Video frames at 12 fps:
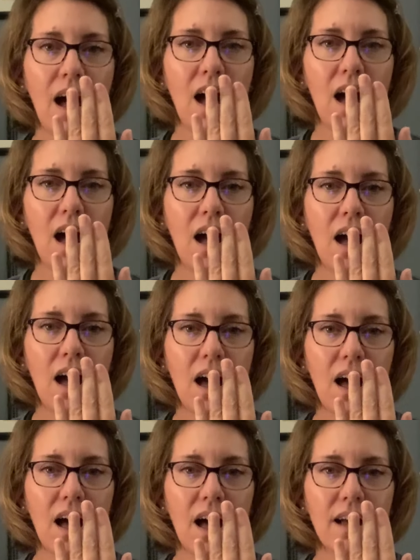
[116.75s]

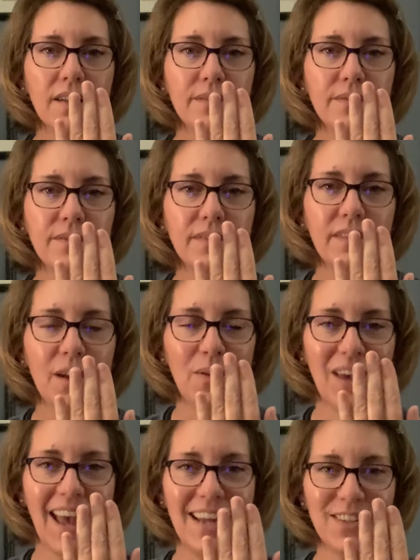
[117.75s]
Ha.
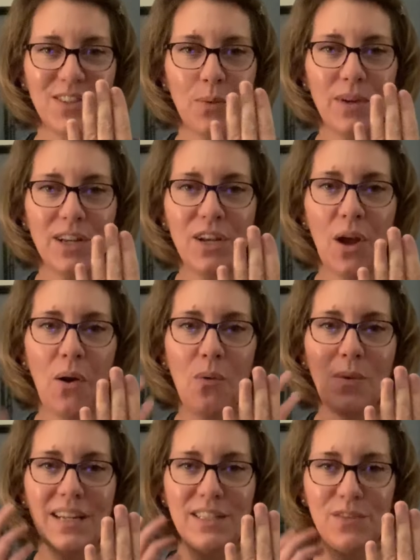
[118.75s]
Okay, so we know
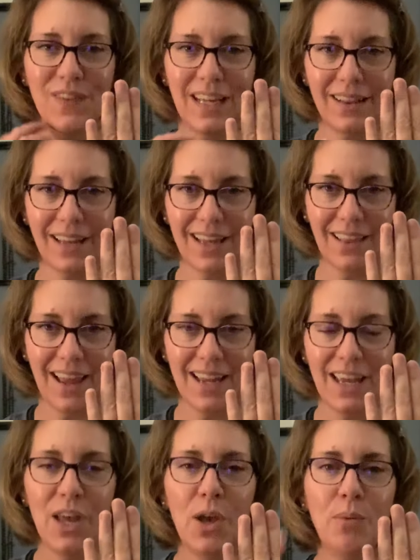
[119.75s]
what it's feeling
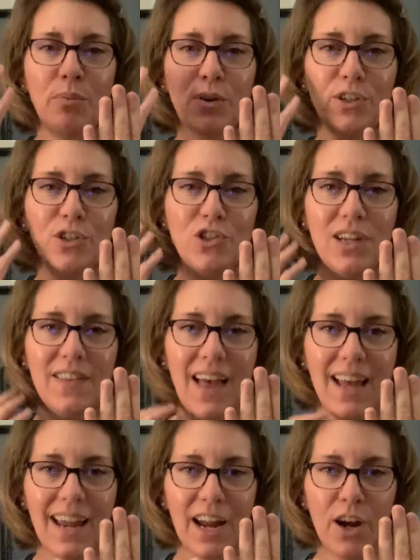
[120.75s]
like, pushing
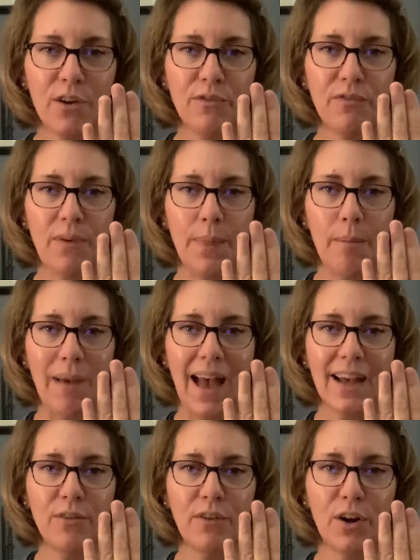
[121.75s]
that air from the
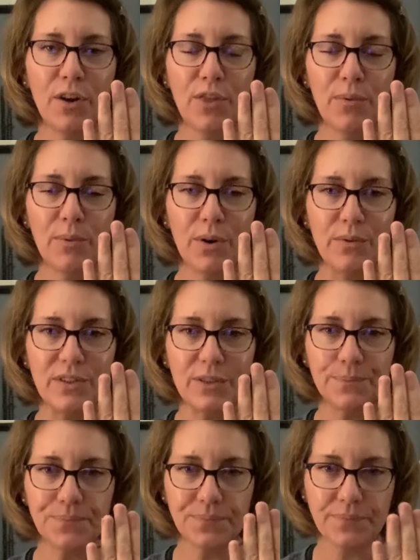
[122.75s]
back of throat.
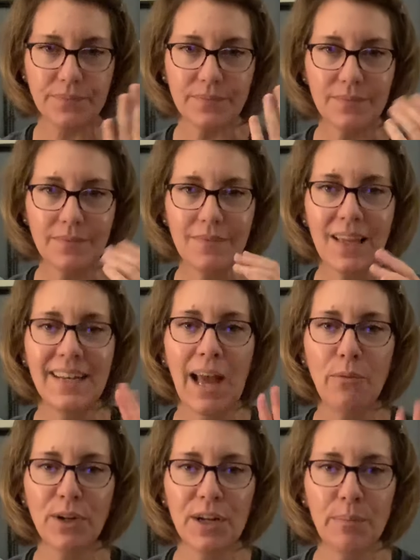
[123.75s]
Now
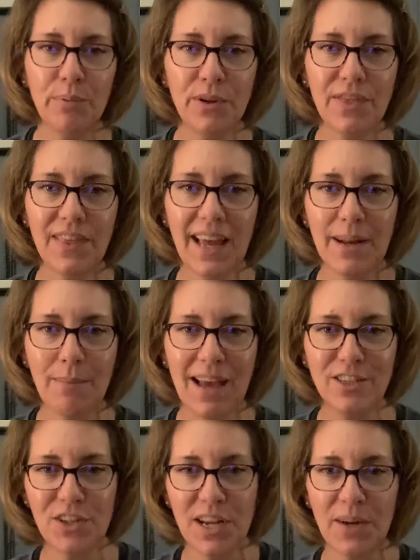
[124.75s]
we're going to put that
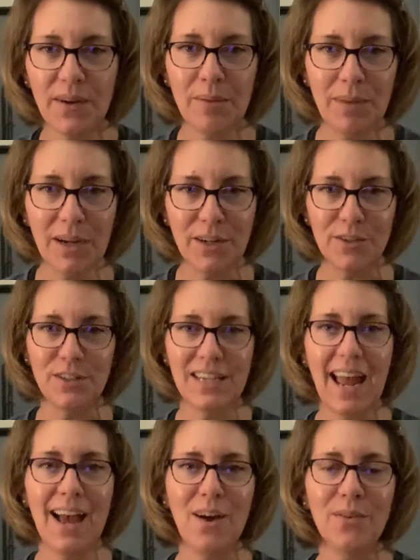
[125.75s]
imaginary mirror
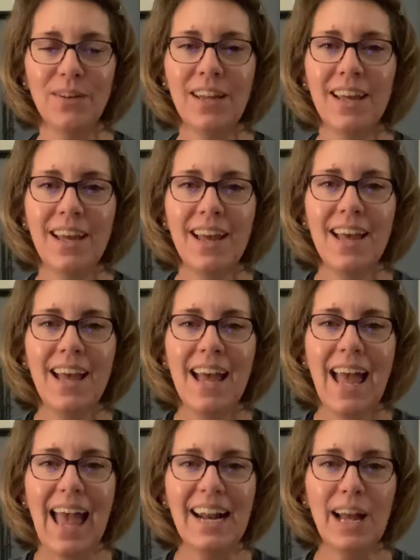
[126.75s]
down,
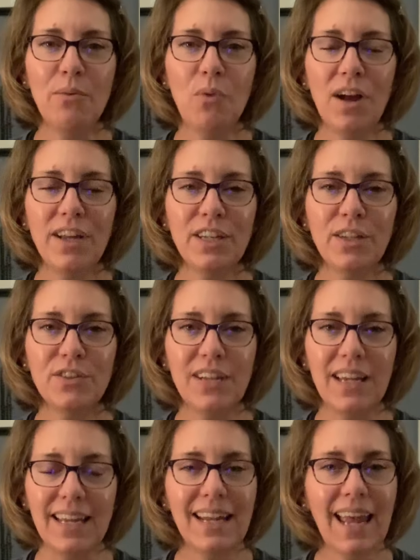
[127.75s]
and I want you
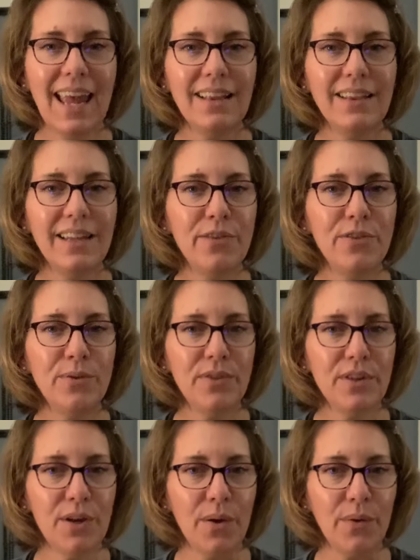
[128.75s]
to inhale in through the
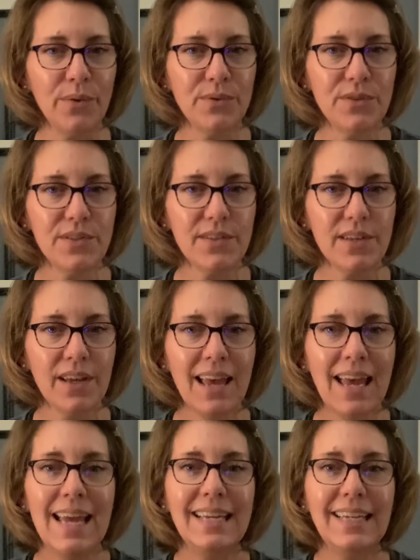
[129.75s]
nose,
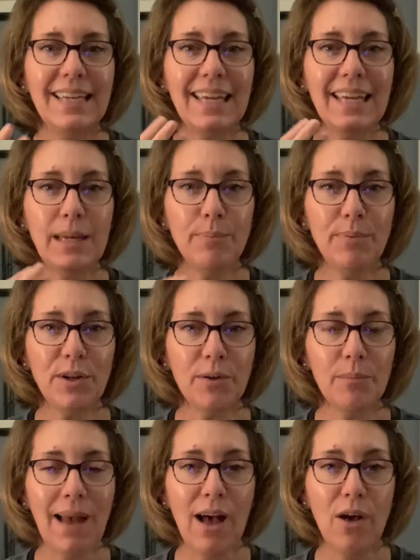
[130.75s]
keep your
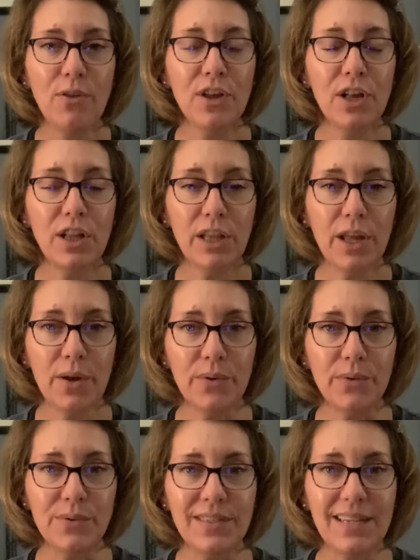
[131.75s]
mouth
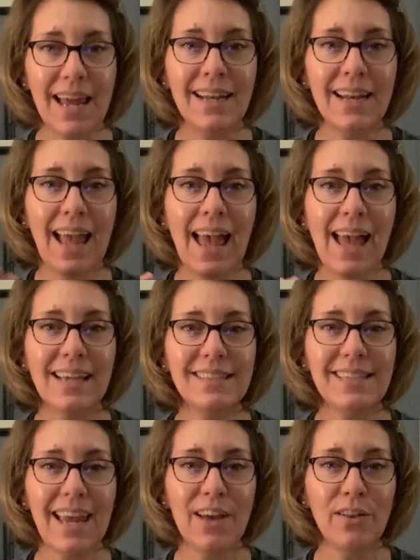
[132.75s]
closed, and
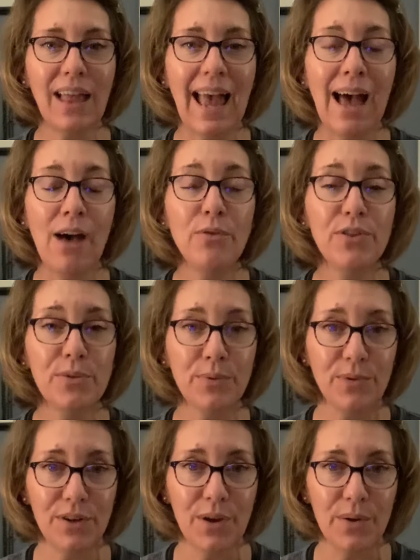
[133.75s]
exhale out through
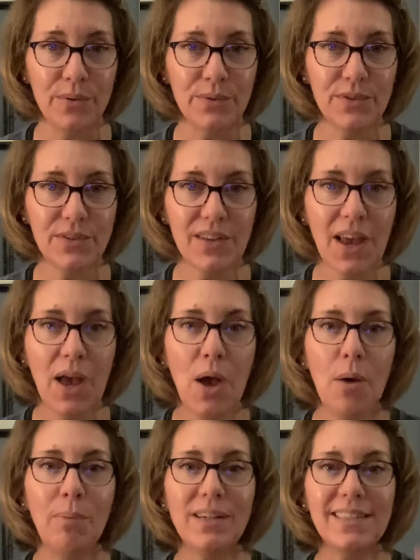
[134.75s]
the nose,
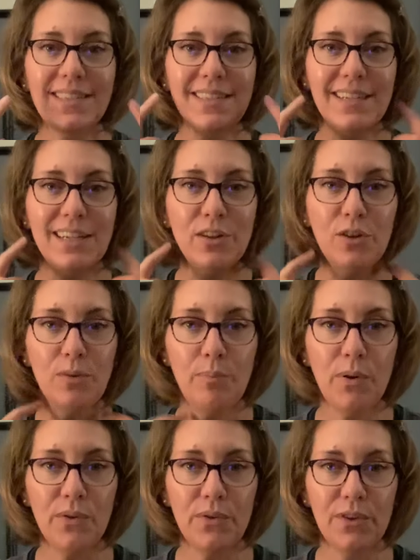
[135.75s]
but still
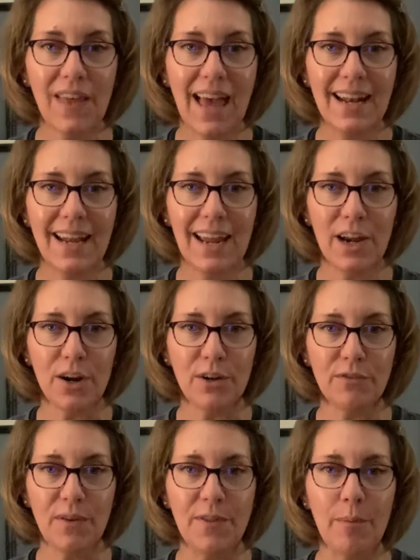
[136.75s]
pull that air
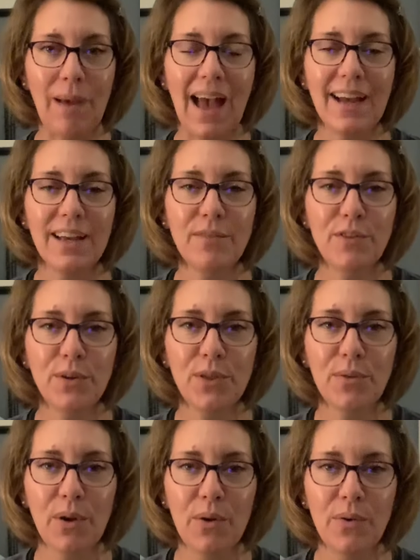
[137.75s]
from the back of your
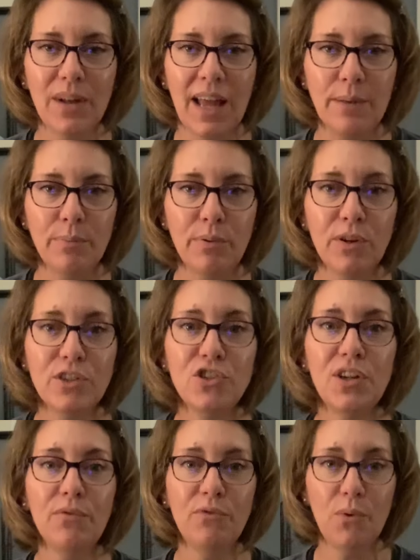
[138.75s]
throat and push
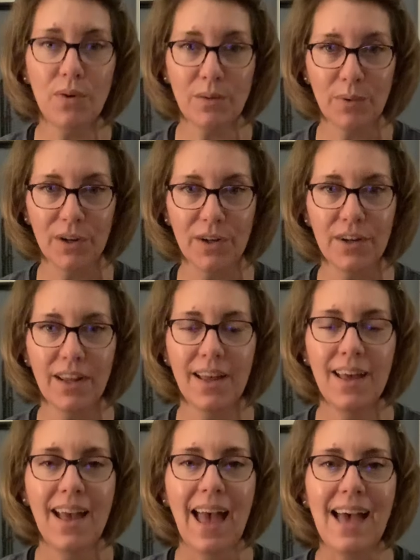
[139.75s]
it forward
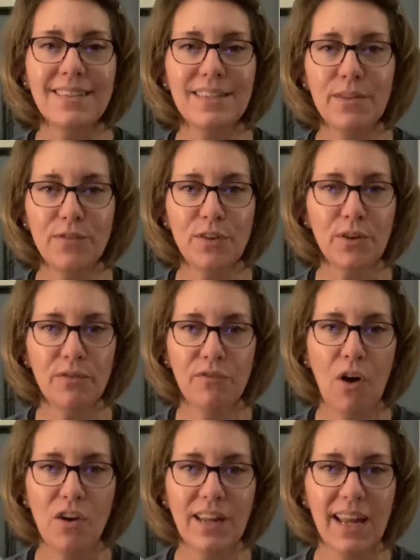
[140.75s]
as if you're
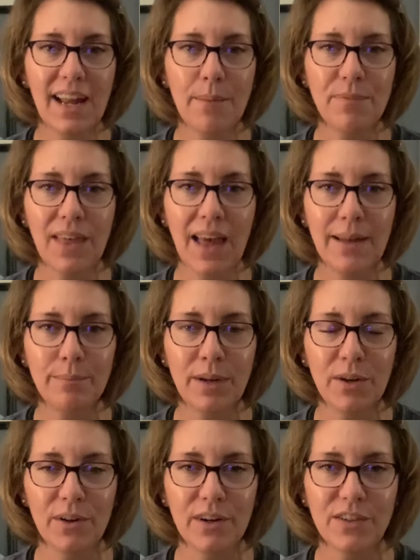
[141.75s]
fogging up that
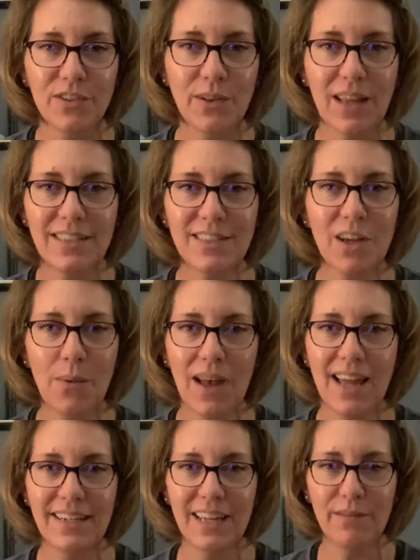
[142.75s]
mirror. So let's go
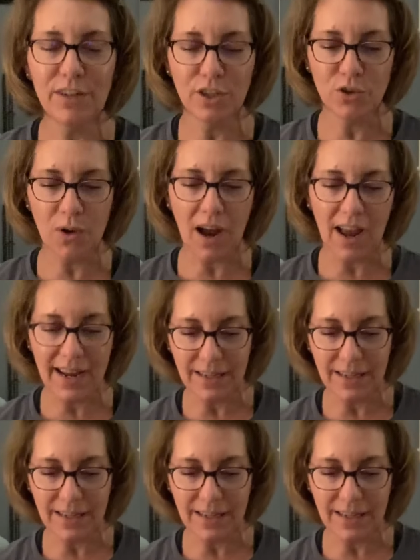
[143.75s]
ahead and give it a try.